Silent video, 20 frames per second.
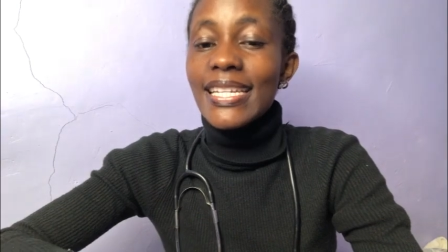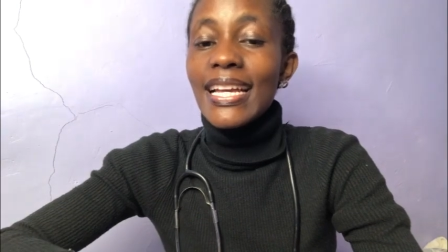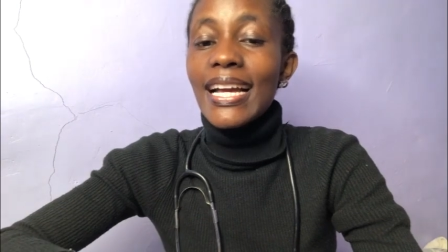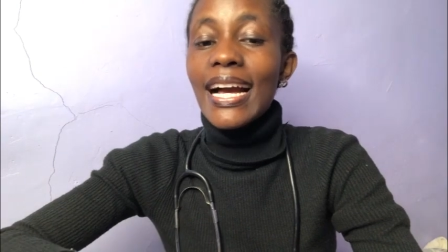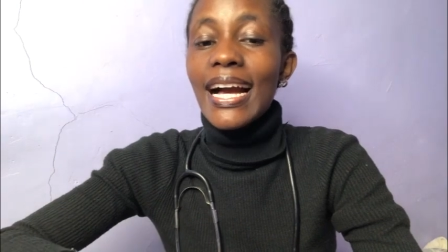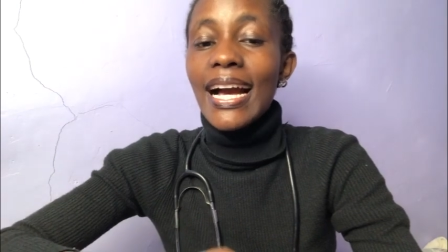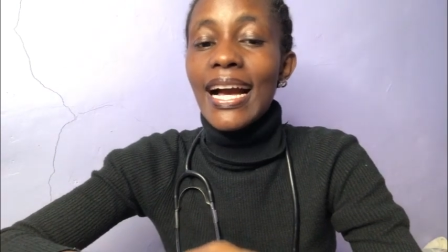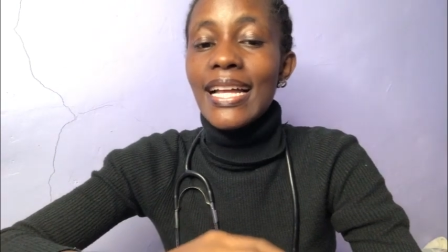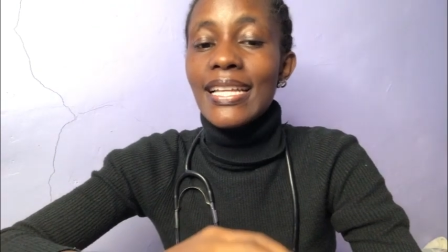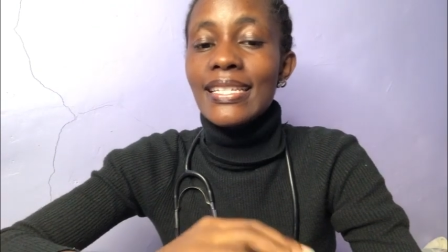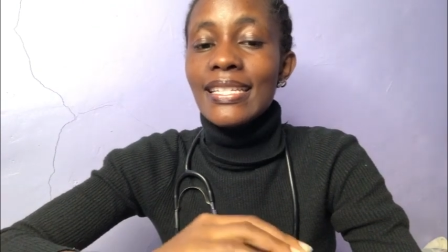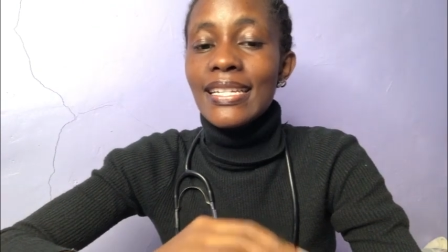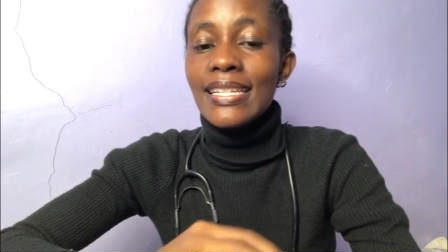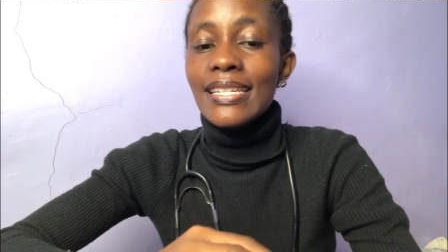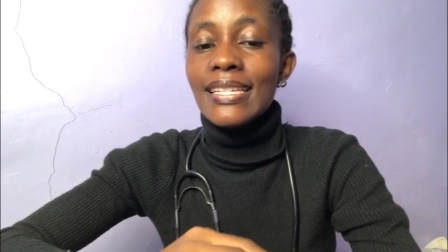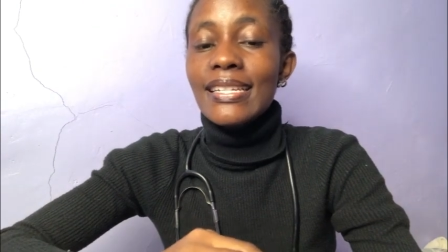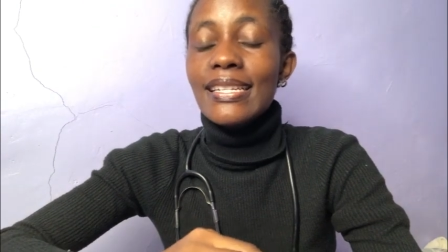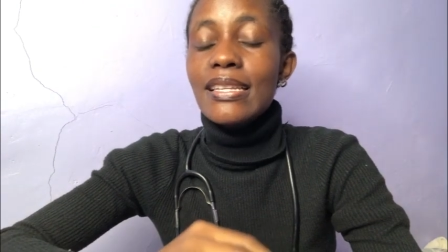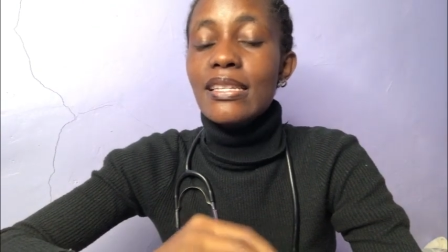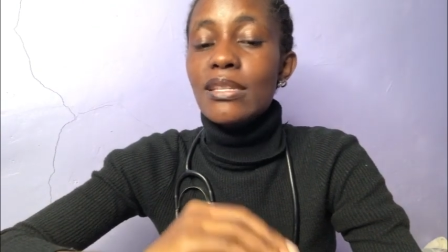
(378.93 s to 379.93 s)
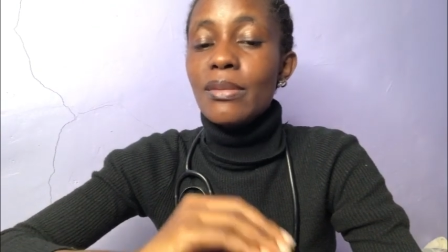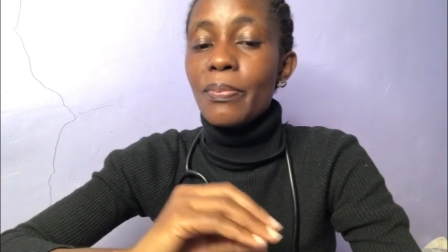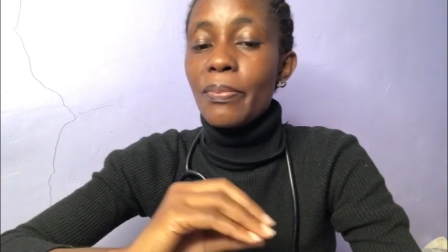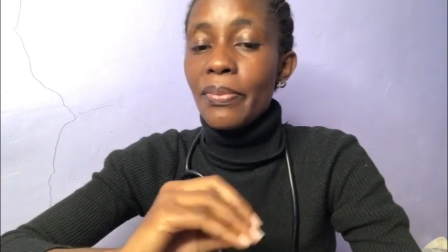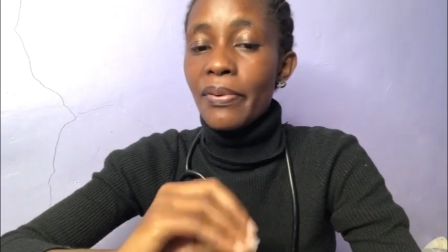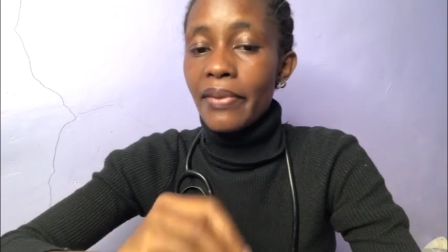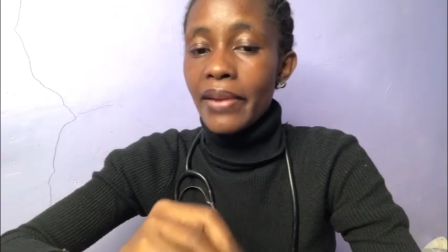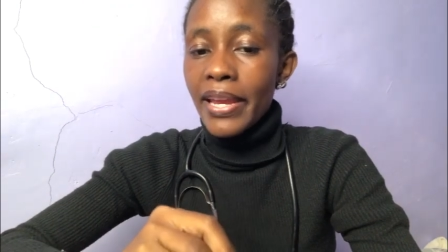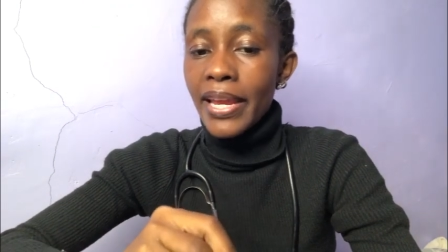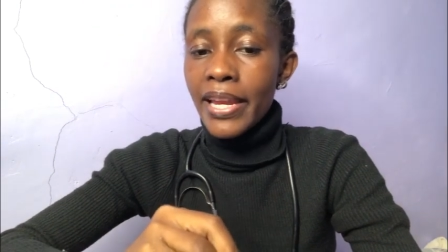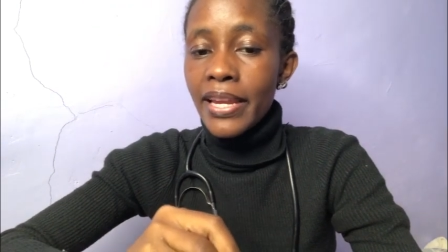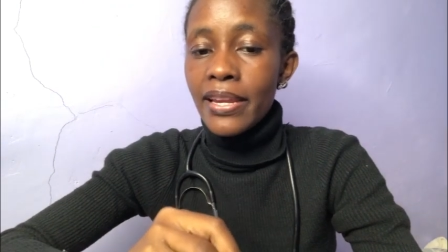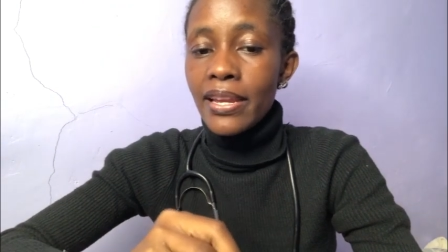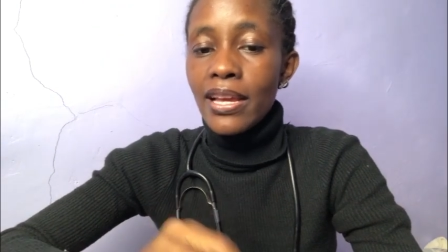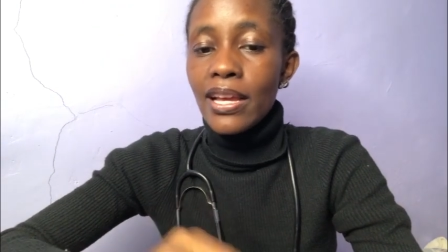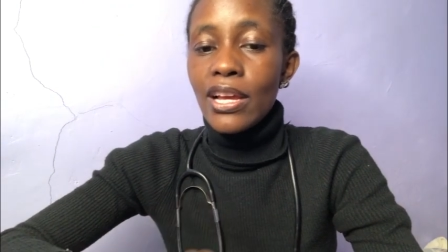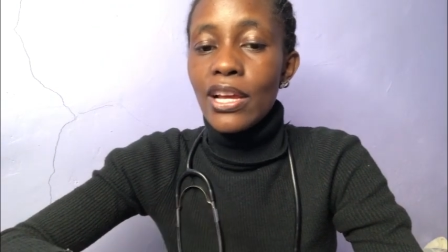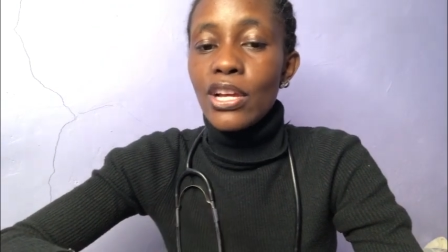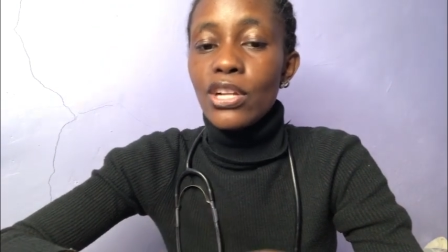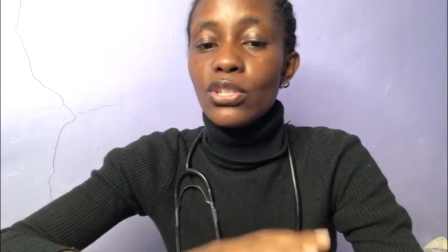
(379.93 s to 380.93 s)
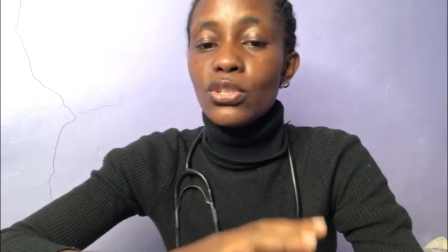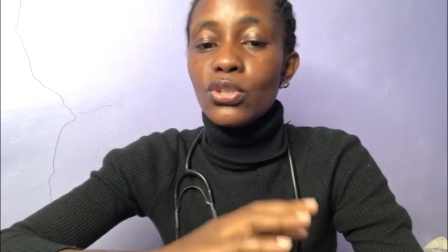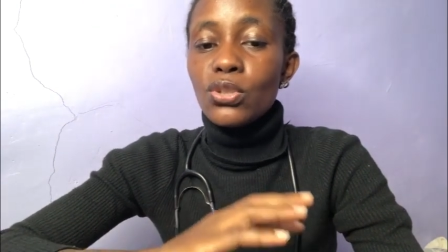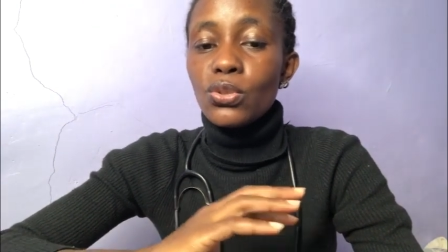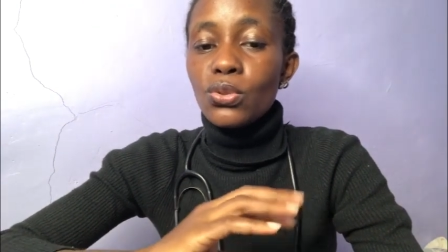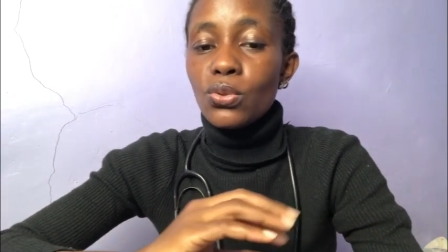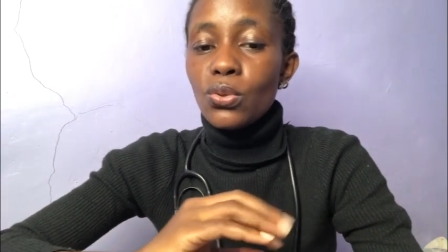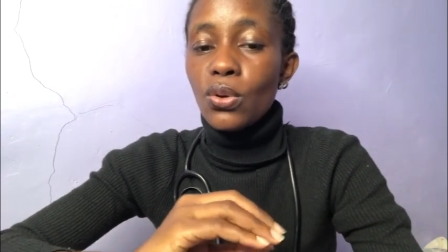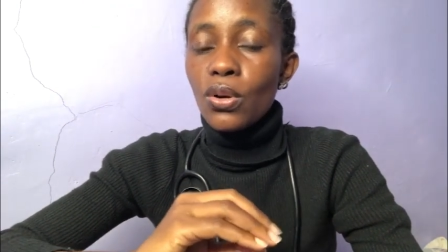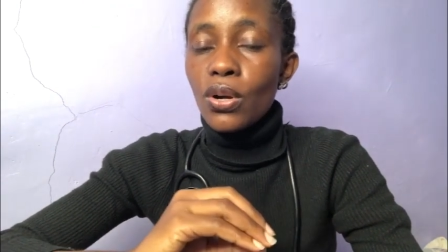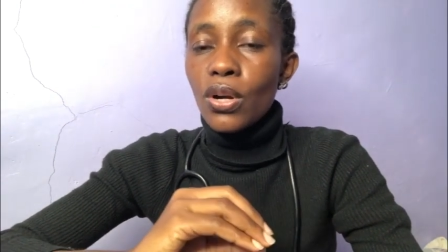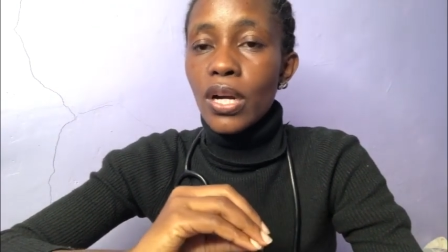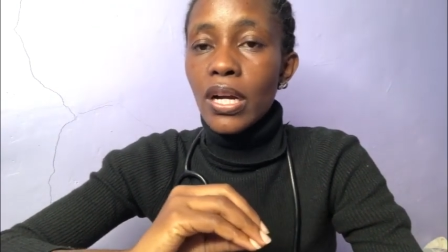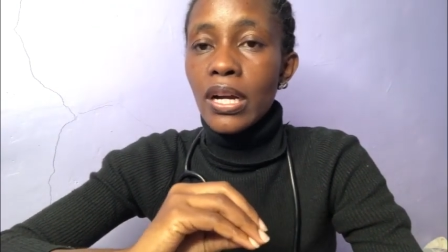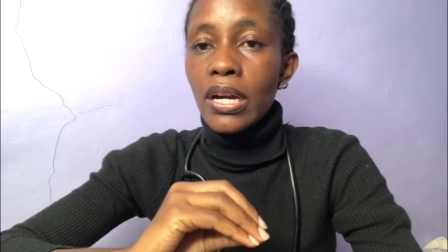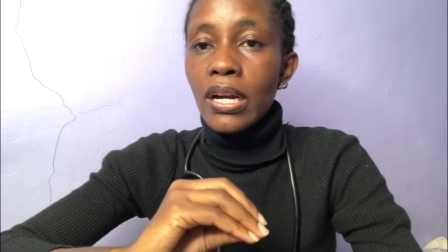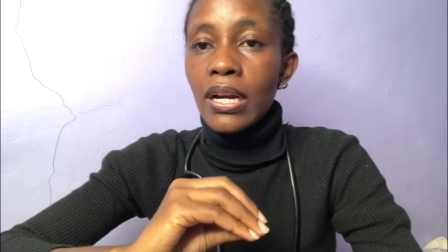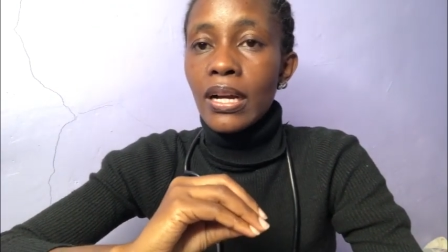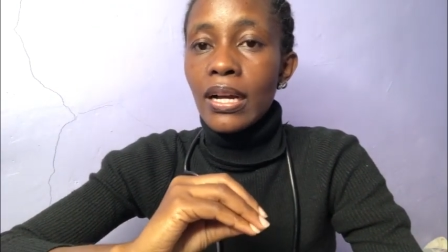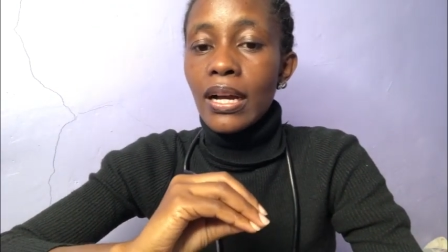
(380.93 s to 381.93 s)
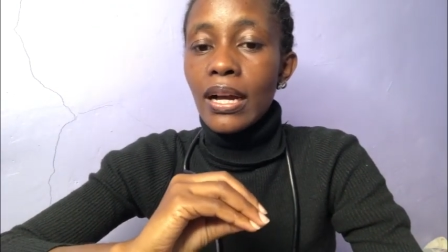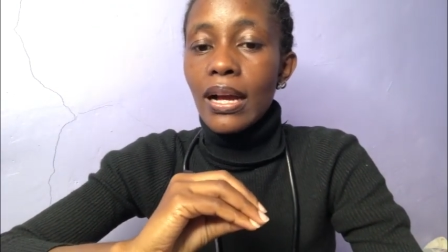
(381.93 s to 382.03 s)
hasn't spread to your